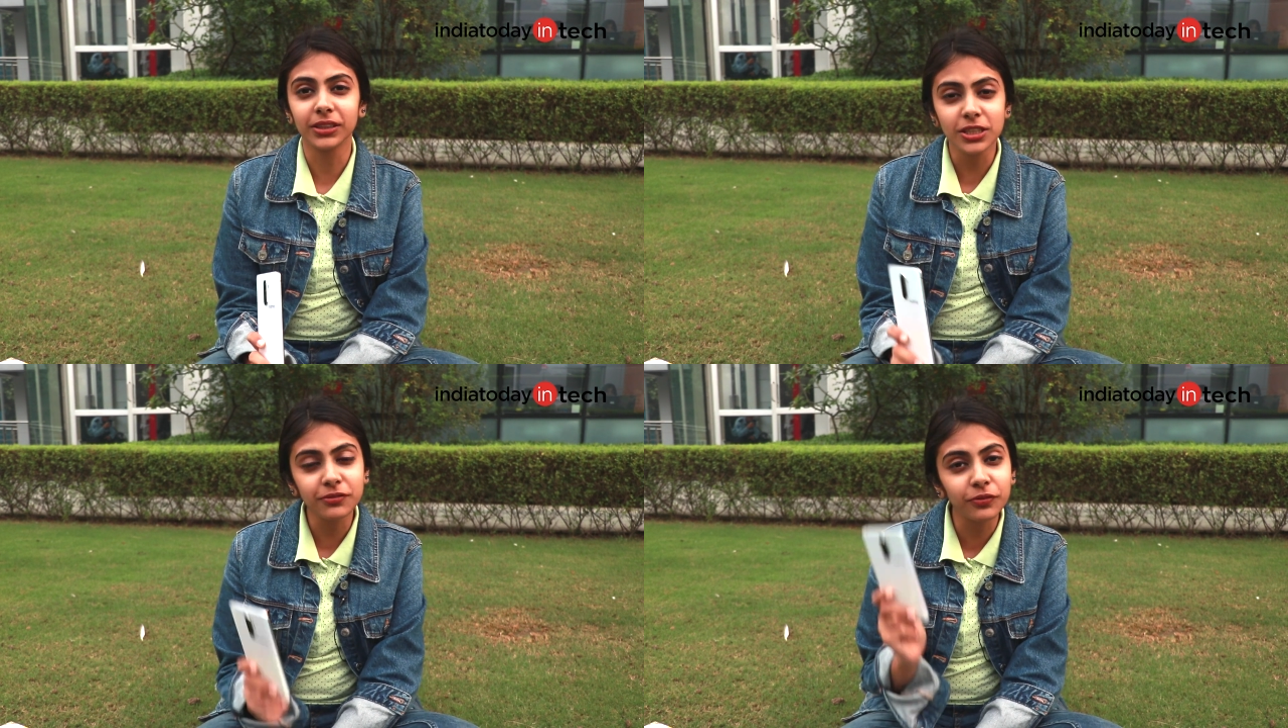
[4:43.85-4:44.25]

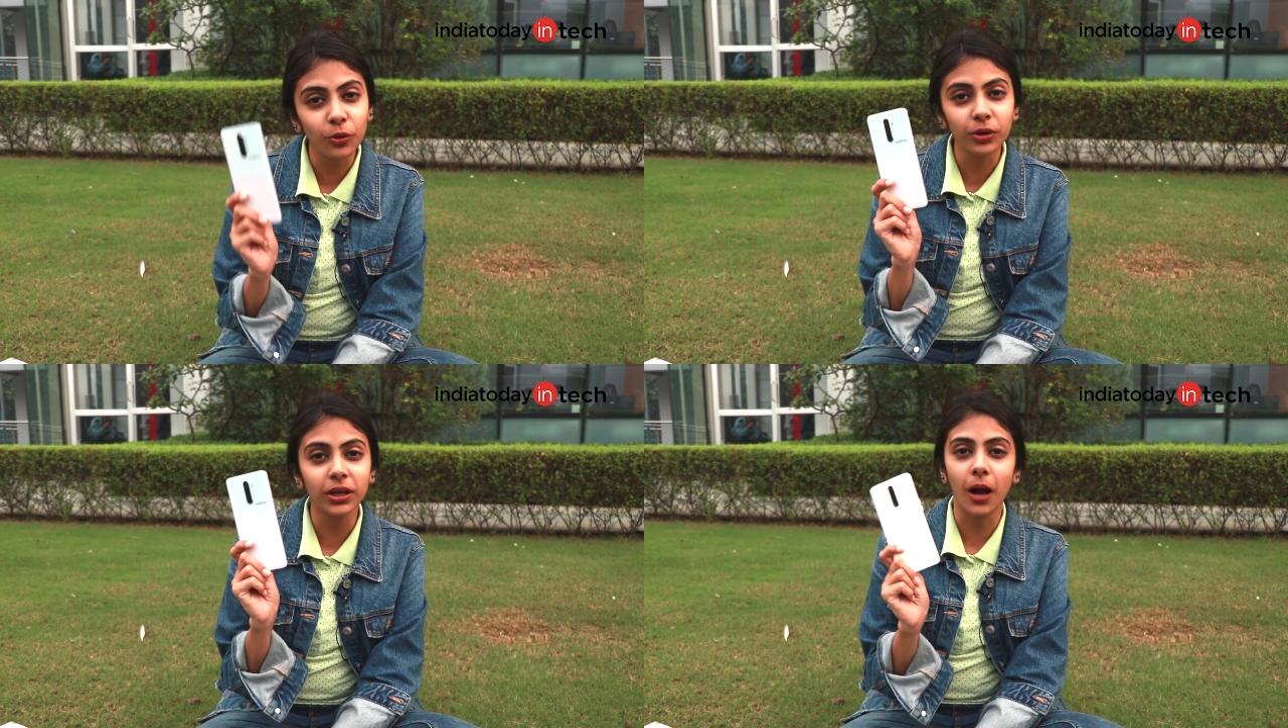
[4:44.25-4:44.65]
this
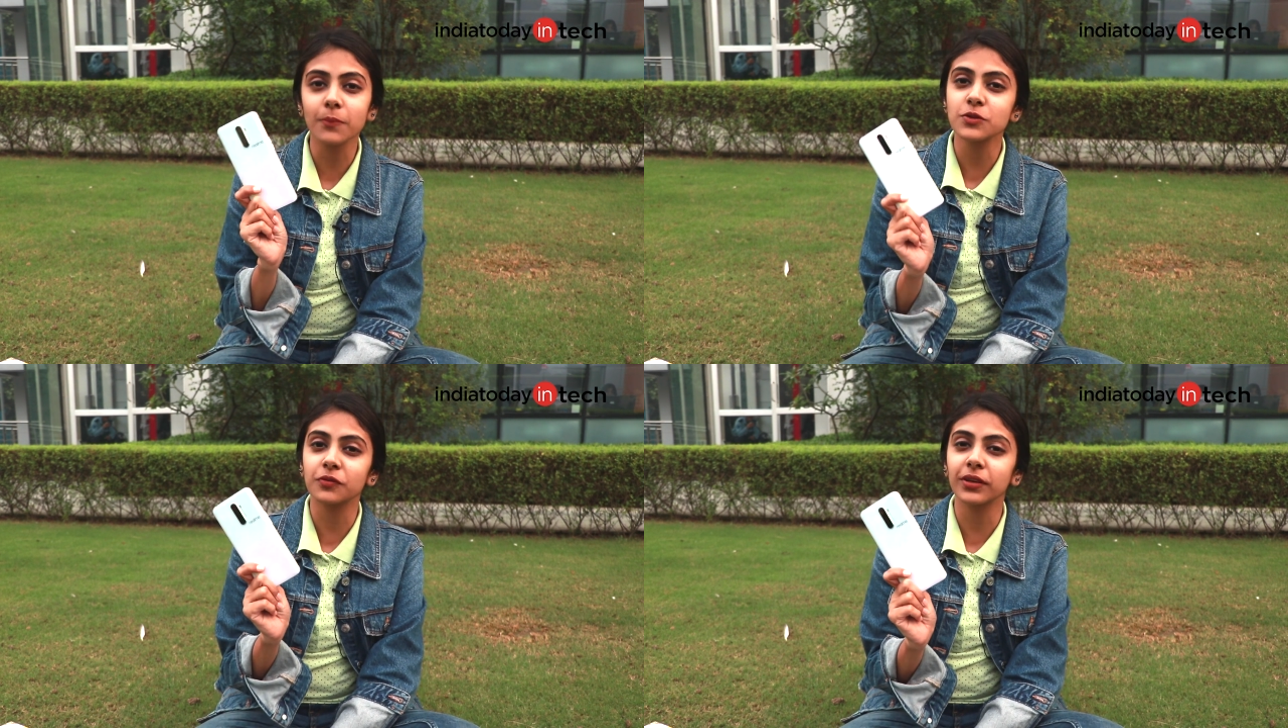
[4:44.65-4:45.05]
phone
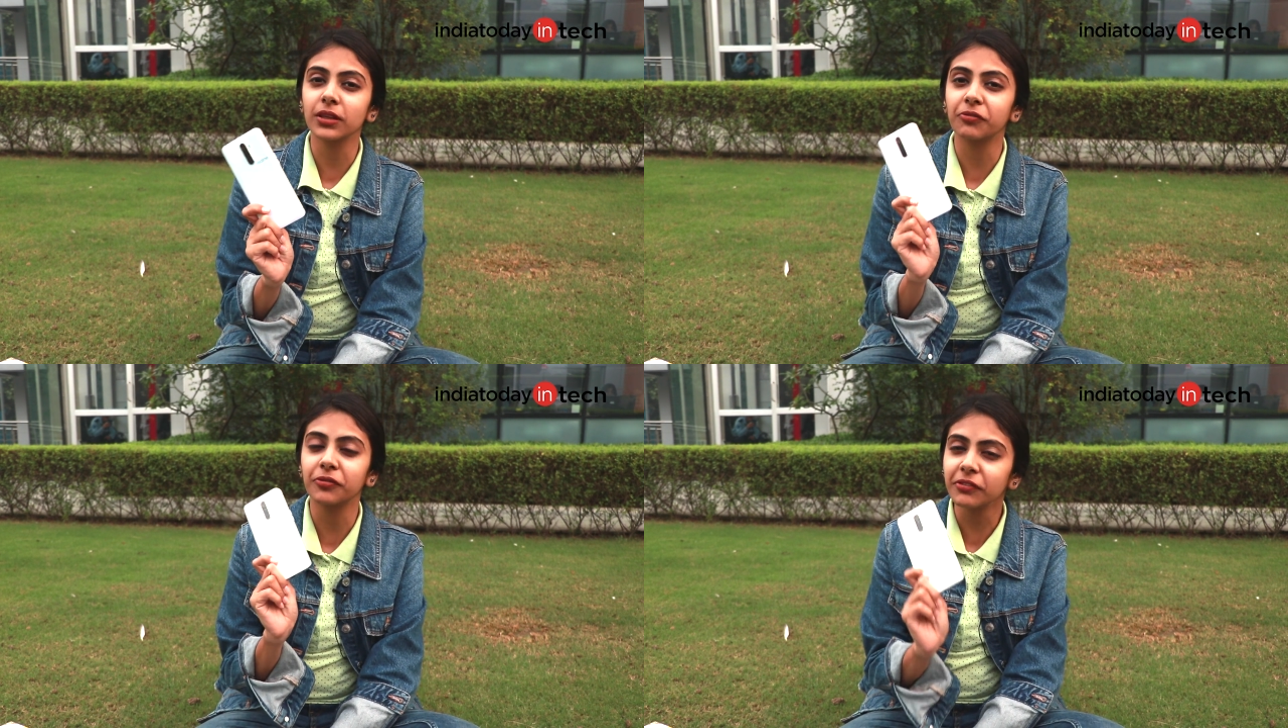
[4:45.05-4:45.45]
comes
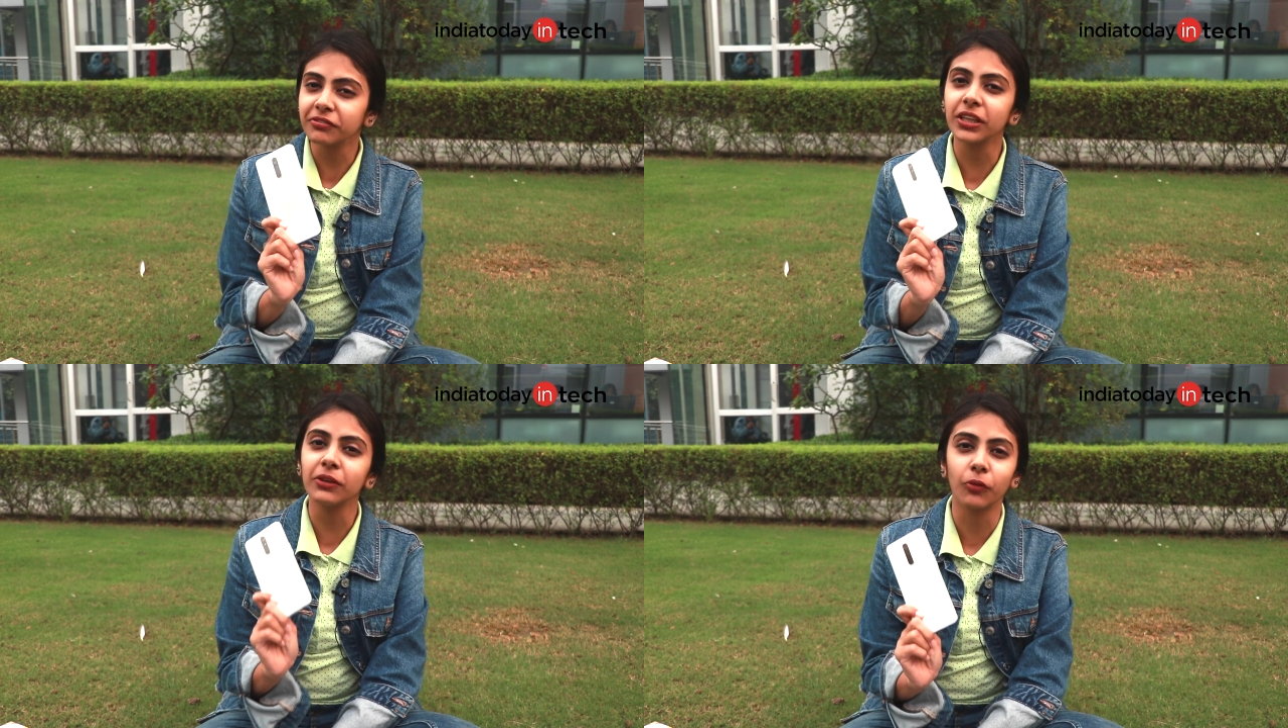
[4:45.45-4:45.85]
with
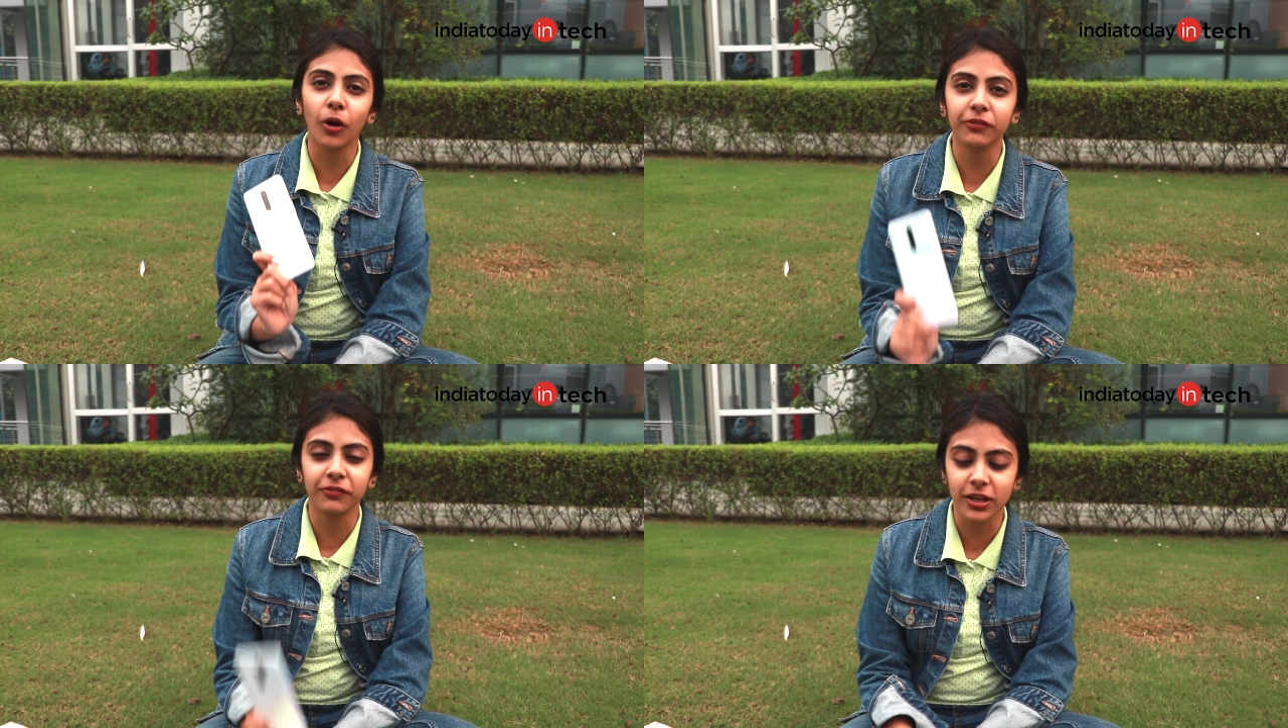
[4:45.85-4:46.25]
50
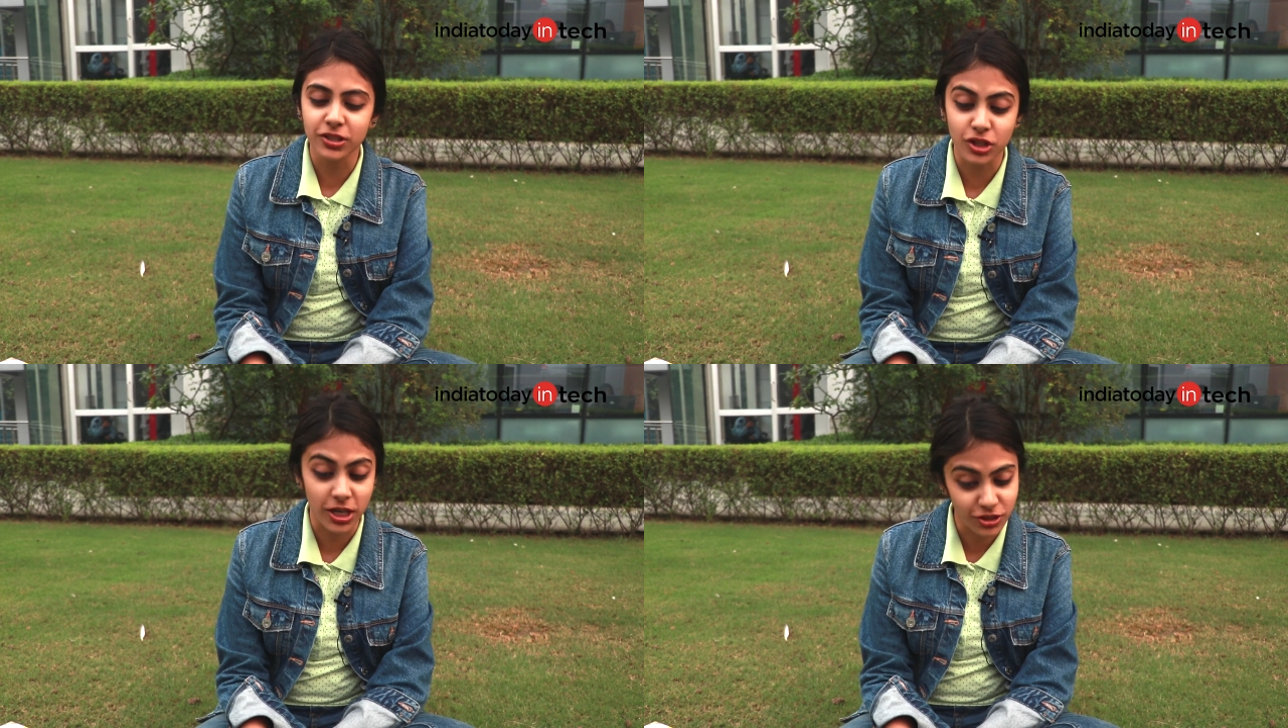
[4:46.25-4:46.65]
watt
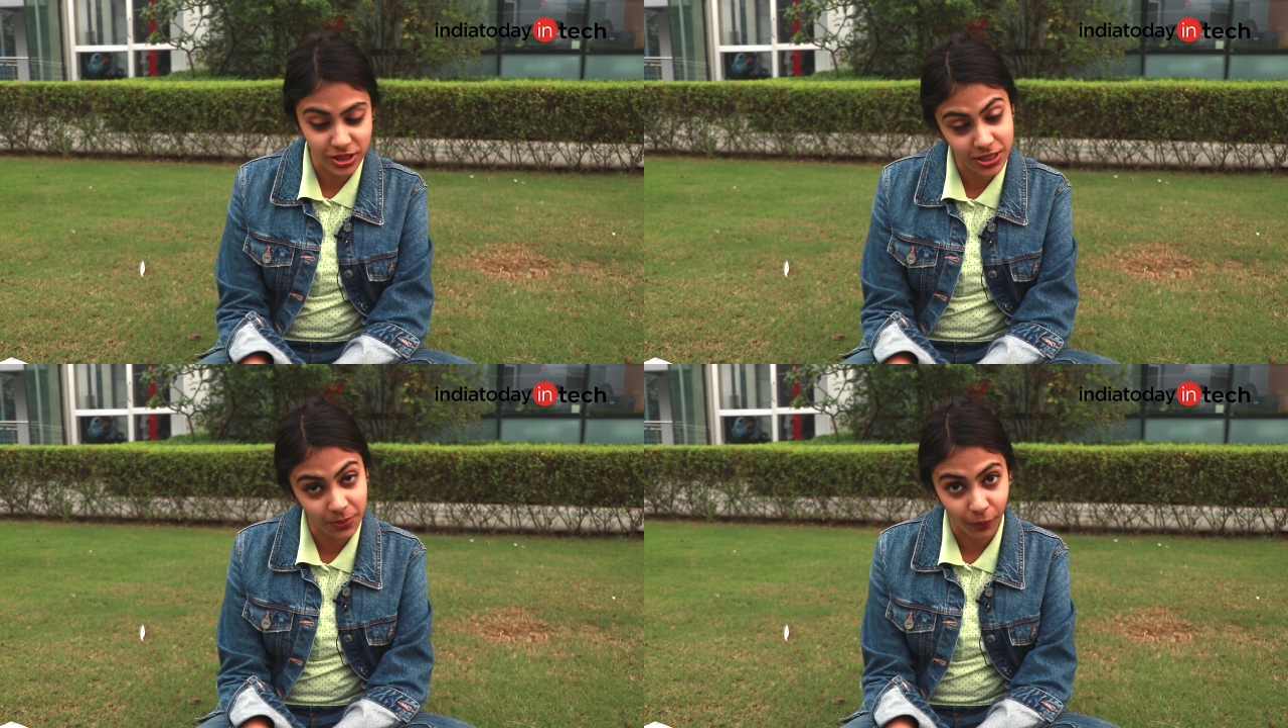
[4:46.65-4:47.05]
fast
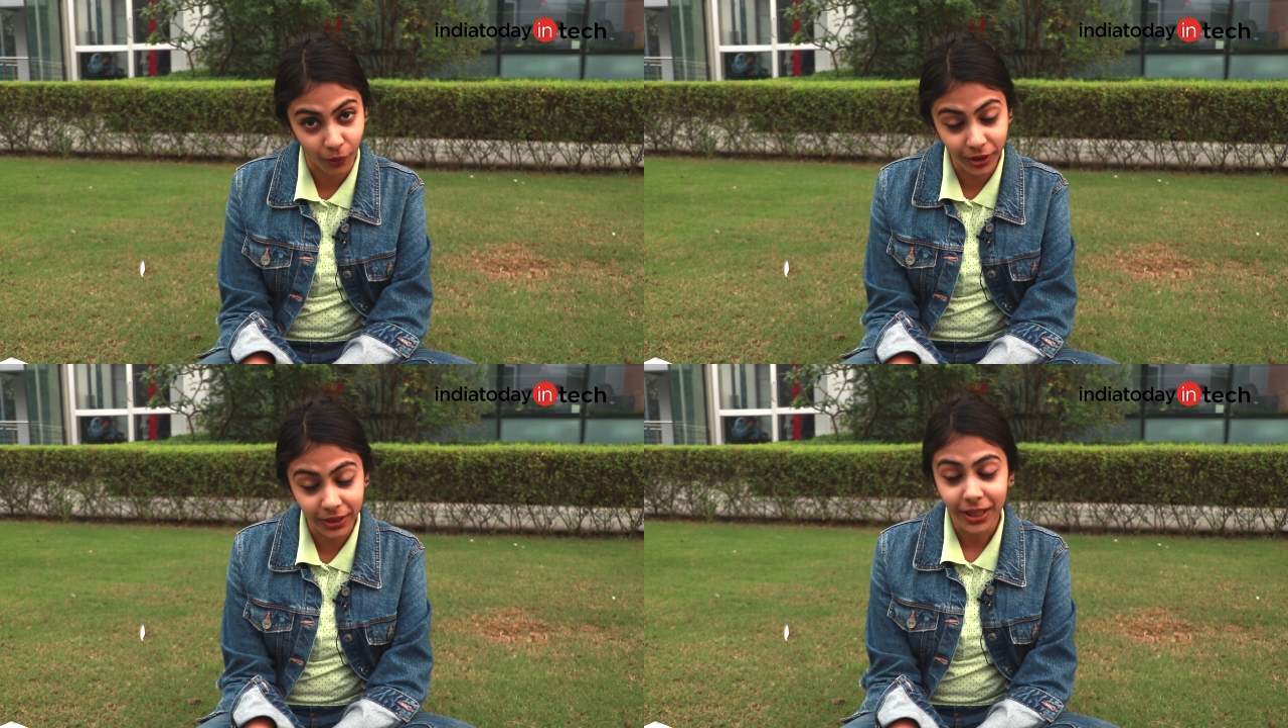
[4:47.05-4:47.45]
charging
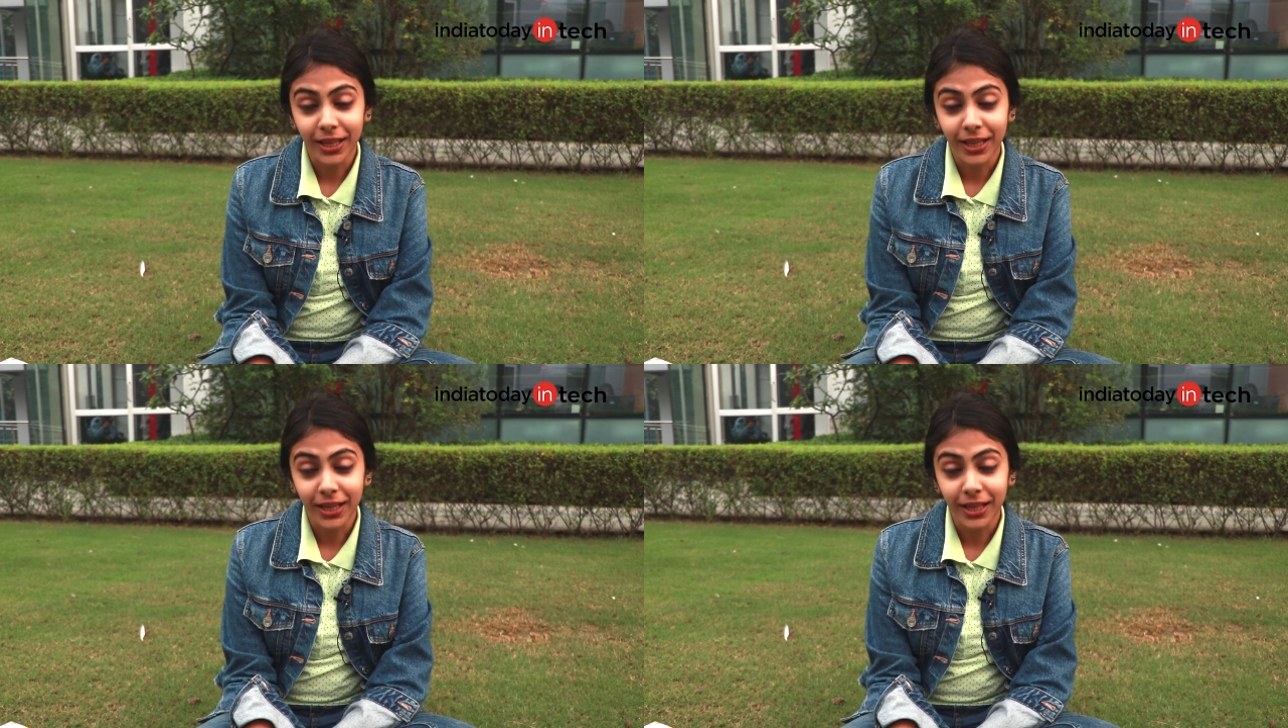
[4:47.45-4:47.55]
support.